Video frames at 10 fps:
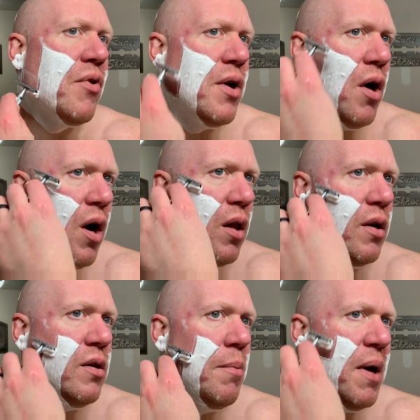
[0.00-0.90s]
very
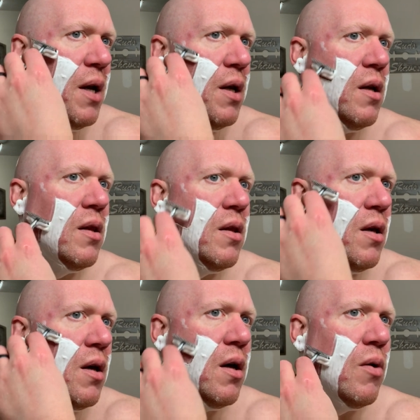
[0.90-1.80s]
hotly debated in
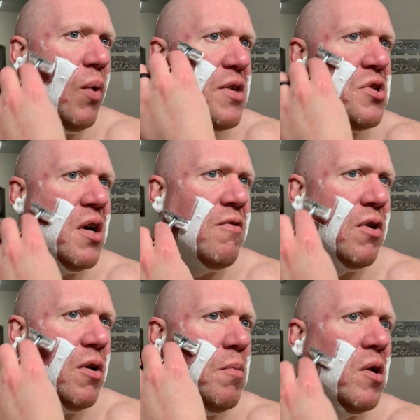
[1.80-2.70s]
the wet
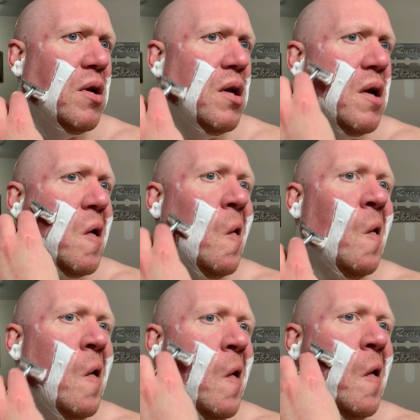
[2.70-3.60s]
shaving community.
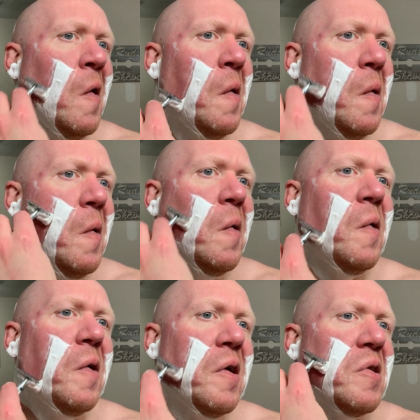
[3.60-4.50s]

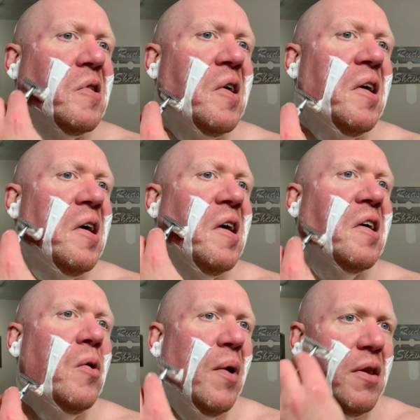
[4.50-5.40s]
It's got
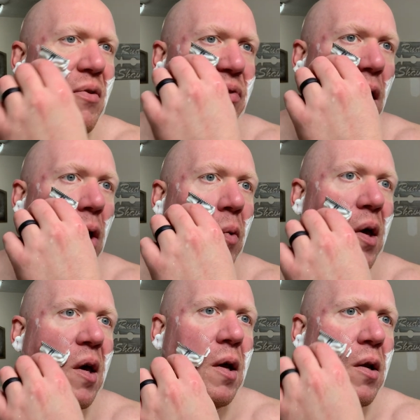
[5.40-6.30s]
quite the
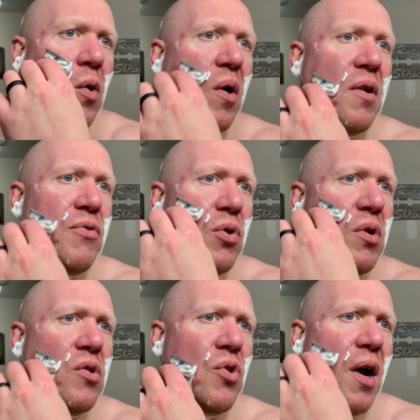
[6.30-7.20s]
following and quite a few
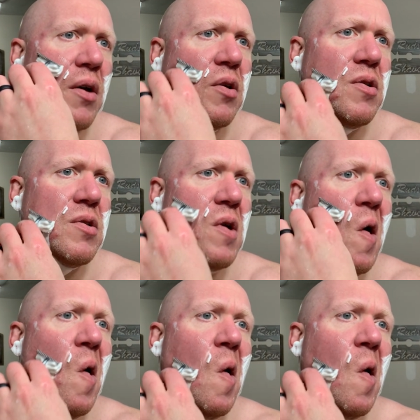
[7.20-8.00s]
detractors.